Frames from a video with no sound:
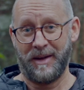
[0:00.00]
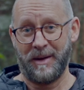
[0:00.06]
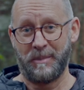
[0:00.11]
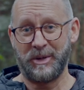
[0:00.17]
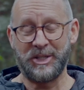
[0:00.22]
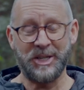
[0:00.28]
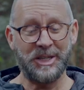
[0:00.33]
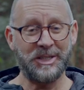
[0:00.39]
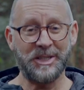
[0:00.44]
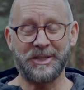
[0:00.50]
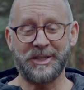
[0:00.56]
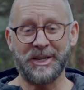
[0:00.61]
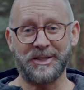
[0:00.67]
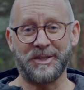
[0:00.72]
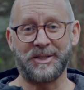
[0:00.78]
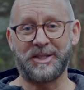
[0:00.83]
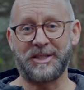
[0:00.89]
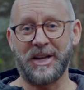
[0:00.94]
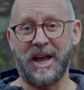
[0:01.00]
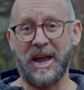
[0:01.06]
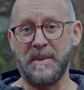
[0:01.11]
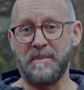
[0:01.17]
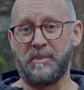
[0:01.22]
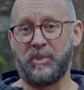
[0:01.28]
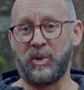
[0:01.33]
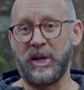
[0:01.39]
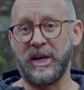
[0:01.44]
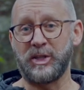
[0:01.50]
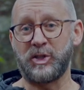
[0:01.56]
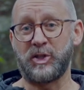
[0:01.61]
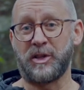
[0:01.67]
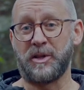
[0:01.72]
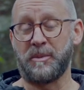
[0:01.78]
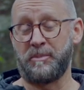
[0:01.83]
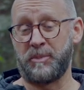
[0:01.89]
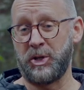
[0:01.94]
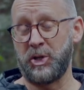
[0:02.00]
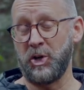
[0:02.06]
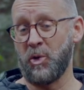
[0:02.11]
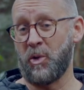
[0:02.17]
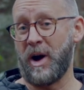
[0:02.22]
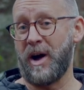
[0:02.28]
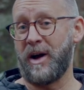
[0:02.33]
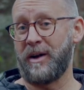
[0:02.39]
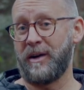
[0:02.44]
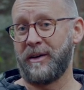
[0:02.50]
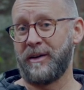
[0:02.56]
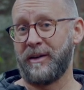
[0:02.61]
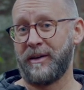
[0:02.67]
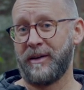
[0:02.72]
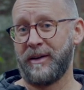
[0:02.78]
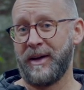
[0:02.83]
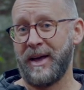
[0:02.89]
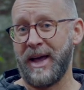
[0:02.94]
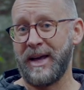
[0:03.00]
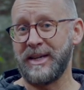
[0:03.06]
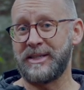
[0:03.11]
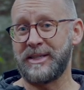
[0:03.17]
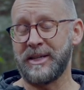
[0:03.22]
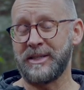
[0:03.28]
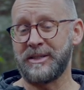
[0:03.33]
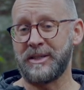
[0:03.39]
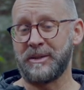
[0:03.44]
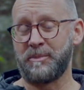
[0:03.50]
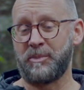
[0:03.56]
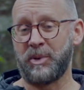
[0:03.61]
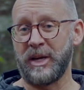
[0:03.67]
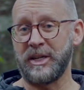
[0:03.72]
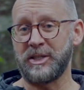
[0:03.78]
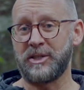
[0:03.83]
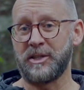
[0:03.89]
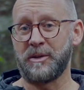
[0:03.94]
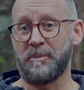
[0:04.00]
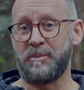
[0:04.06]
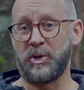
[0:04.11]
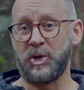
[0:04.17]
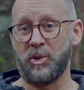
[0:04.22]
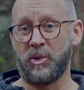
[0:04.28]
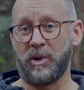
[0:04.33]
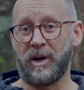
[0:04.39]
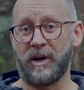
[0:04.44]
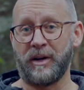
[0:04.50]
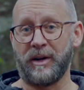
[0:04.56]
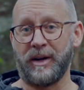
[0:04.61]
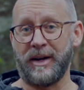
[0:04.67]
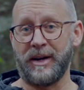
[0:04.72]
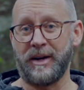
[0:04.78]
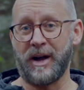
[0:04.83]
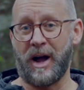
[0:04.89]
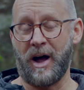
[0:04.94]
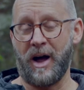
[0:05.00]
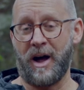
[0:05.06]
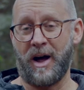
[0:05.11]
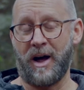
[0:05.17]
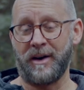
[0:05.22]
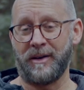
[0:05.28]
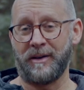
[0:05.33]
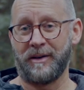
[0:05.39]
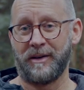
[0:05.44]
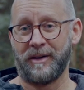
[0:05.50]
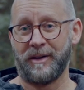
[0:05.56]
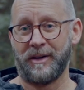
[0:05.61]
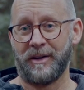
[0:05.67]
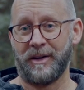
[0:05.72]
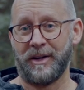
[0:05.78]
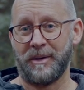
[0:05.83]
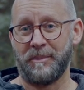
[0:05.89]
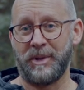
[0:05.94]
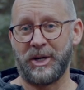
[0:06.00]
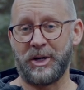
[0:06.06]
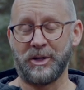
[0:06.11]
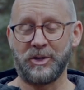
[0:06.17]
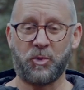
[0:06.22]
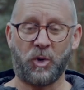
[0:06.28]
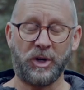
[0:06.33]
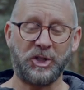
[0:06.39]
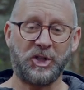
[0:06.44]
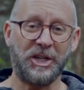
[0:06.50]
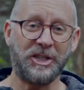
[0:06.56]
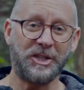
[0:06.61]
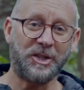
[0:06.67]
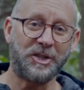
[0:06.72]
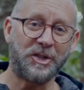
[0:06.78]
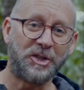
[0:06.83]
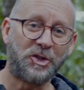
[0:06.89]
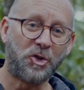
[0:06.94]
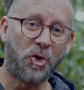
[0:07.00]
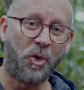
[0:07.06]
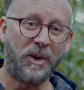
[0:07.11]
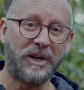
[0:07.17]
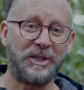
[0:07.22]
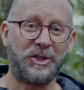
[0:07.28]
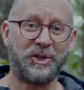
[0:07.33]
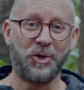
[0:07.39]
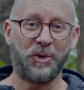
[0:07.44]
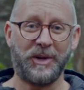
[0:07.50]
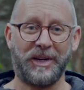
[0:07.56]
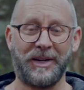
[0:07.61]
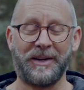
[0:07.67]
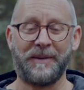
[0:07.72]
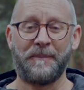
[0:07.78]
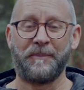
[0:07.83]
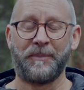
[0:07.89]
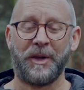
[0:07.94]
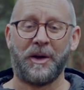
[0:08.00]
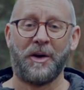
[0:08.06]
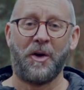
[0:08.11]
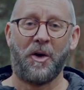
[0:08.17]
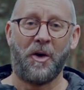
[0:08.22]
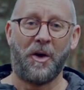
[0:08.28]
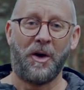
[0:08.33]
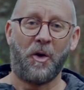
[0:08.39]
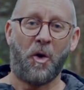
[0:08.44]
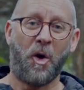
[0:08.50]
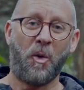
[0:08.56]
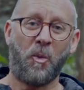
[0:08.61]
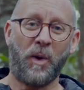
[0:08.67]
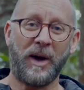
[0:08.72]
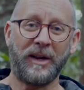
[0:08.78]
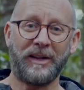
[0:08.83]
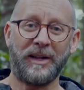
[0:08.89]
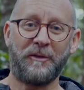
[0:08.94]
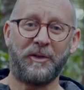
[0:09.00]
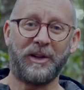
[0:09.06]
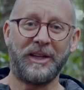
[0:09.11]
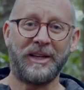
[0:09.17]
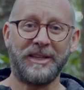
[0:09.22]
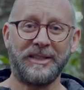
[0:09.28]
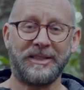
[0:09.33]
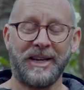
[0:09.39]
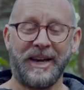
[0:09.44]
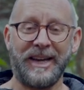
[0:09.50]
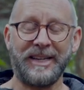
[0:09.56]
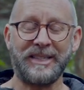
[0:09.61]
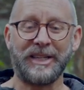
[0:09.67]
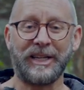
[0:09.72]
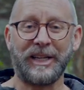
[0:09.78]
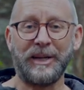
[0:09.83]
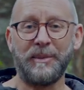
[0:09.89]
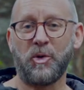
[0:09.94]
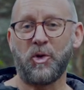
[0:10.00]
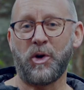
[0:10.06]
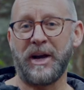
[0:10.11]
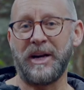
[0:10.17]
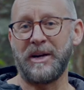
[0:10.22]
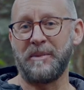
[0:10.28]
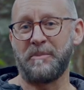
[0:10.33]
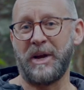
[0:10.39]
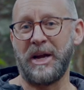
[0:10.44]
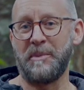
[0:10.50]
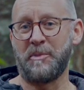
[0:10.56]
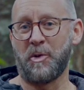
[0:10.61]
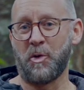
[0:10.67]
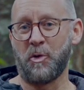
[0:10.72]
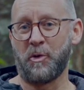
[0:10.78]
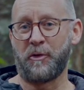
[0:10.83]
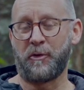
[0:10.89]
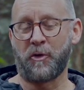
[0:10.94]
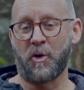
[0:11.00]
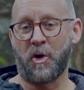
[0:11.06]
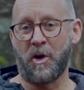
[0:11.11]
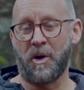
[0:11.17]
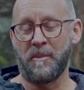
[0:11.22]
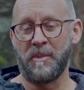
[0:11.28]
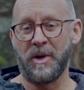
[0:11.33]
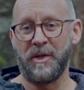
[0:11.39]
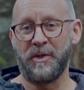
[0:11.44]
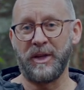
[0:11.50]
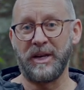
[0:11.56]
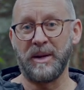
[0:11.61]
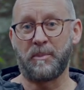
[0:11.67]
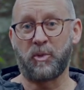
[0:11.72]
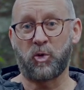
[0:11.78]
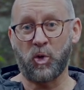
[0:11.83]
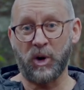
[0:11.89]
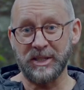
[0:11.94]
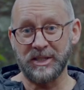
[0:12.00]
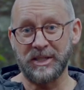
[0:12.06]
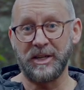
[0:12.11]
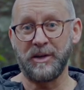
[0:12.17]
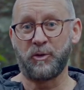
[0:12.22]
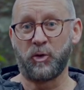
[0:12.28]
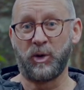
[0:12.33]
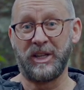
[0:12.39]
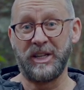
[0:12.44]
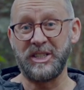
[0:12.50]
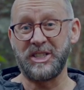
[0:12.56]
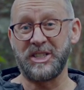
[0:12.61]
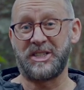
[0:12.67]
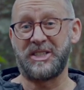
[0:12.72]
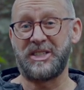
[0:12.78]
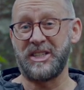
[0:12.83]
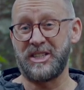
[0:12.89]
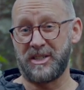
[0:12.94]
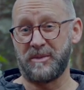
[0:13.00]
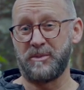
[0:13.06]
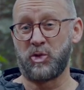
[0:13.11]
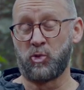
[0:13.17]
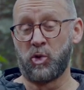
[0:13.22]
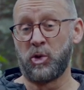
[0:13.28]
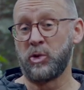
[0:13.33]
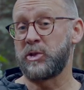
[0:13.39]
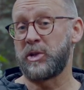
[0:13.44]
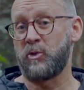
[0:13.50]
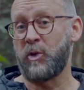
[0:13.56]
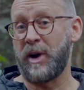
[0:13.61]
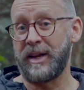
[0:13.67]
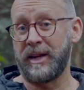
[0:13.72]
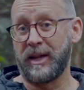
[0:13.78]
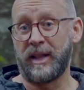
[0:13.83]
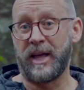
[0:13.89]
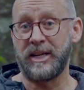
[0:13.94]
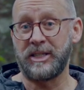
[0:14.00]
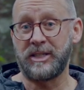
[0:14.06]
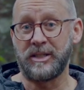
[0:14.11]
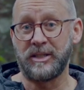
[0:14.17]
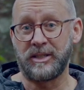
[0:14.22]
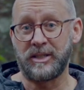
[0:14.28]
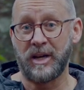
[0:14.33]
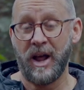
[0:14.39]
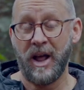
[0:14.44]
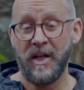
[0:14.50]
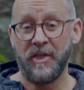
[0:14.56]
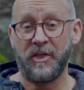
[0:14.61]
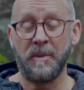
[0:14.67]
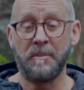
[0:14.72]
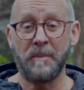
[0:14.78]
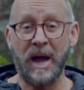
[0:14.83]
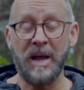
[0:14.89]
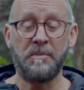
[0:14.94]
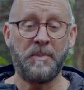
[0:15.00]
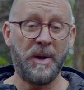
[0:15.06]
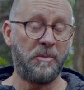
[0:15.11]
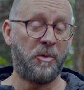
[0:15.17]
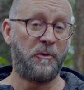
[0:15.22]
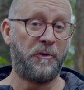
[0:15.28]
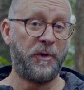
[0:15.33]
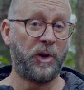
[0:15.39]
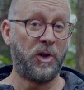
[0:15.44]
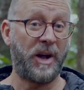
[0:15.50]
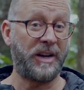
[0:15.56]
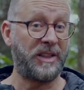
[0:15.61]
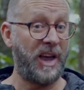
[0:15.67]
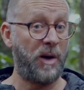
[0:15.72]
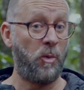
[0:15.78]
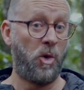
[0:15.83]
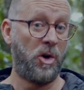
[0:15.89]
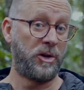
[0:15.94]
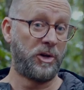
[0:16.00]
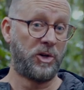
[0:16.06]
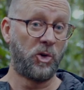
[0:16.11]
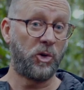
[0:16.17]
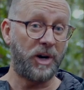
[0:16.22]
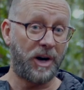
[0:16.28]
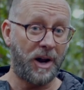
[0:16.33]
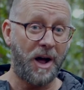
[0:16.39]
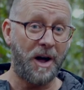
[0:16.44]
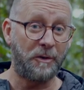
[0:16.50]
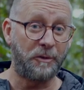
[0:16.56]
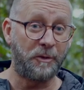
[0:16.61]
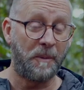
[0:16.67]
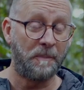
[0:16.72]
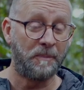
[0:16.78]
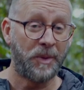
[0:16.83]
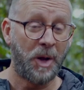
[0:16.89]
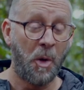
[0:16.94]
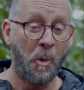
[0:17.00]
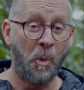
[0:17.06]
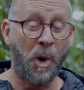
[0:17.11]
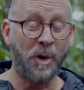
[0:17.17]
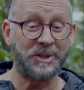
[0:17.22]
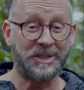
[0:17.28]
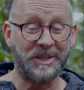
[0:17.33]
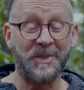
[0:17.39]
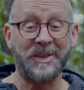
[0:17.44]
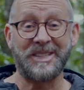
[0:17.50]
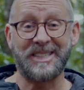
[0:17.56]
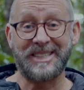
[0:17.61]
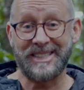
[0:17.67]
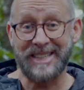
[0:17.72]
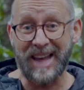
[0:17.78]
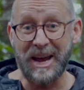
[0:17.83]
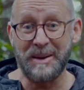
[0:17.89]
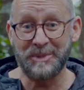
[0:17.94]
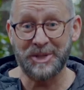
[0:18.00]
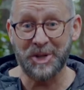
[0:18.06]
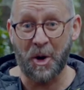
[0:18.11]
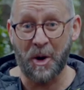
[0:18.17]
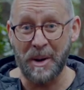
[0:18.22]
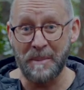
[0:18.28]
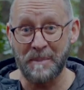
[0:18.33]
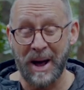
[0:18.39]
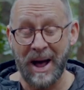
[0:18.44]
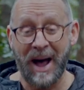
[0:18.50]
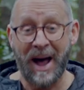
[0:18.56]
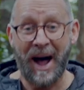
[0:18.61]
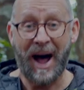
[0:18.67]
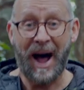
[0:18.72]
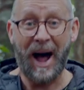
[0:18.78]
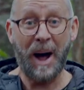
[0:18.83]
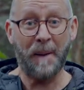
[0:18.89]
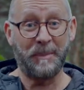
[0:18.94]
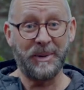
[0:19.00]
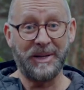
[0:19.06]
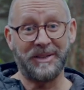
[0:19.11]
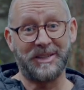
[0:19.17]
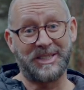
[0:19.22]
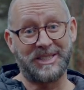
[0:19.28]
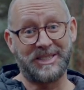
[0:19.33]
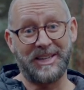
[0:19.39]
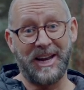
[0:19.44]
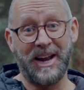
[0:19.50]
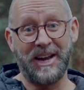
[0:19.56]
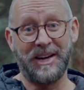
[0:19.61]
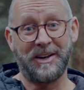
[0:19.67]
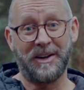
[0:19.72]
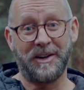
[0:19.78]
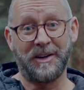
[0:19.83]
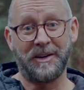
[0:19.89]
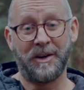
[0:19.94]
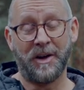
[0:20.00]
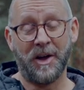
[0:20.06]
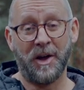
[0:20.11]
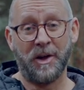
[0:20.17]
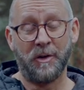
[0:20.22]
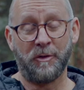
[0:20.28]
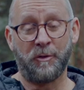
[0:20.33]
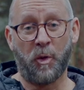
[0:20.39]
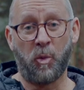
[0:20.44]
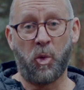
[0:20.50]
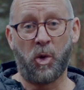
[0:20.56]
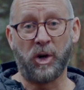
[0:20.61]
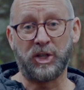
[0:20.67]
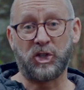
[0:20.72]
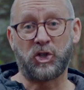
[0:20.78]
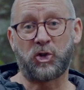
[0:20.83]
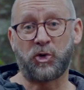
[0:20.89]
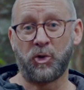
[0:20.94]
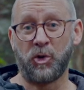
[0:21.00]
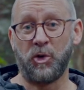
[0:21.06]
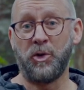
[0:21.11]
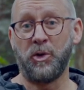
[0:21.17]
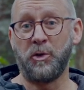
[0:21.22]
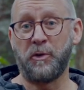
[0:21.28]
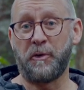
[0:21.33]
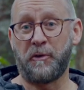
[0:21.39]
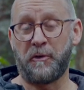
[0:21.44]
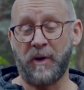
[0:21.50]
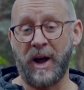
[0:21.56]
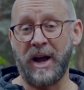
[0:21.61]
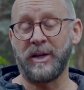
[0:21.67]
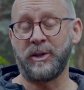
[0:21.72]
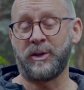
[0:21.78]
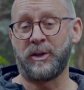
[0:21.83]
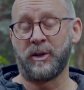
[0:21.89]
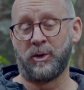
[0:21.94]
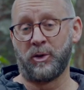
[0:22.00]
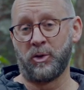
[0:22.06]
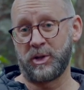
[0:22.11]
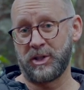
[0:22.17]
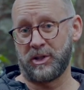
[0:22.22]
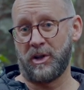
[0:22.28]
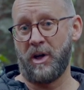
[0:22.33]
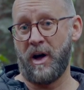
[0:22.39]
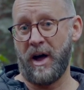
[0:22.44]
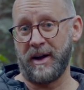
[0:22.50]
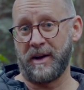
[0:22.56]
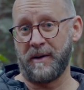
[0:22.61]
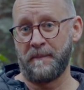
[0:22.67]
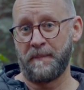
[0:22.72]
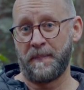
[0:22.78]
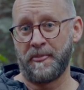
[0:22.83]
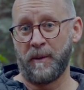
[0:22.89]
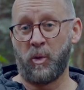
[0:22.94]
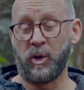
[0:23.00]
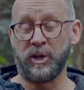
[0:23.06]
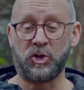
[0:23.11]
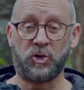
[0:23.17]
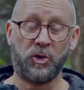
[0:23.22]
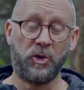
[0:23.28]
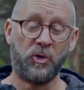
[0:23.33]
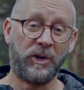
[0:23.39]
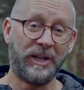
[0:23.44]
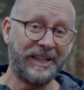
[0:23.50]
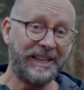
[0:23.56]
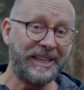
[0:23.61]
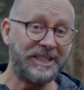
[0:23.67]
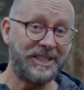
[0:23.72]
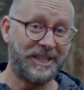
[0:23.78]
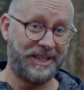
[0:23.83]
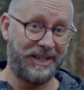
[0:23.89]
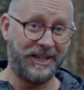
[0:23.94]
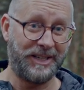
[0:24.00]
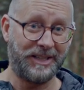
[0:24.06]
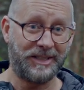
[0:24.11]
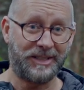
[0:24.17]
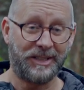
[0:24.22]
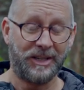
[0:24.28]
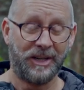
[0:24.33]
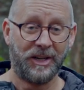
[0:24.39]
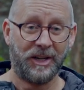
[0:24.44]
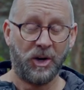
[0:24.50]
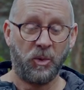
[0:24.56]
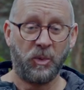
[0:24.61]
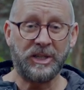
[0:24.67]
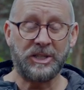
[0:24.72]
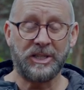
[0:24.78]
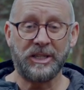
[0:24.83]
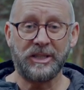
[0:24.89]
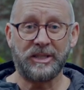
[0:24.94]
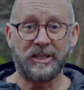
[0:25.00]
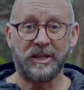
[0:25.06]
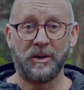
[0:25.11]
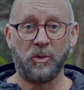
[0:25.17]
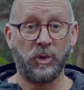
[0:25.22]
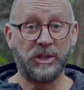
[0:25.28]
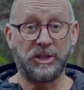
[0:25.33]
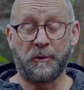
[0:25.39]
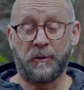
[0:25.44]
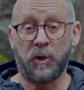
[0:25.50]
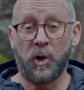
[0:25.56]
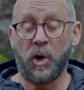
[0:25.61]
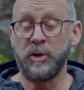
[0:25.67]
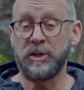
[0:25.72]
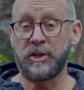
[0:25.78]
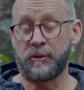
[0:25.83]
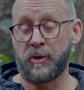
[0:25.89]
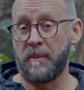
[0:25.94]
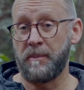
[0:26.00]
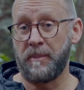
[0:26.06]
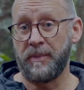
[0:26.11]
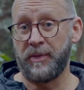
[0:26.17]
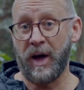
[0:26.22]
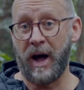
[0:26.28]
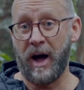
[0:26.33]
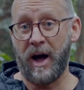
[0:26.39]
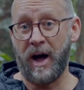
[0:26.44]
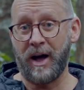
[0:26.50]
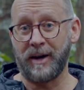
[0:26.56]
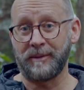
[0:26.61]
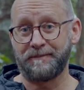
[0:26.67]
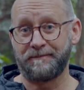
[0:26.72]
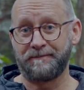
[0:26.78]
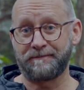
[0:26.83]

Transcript: But Jesus doesn't say, blessed are the pure. He says, blessed are the pure in heart. Because what Jesus is always doing, on one level, is he's liberating people from the oppressive religious systems, rules and regulations that made people feel like they weren't good enough, whilst at the same time upping the standard for what true faith looks like, what true religion is, which flows from the heart.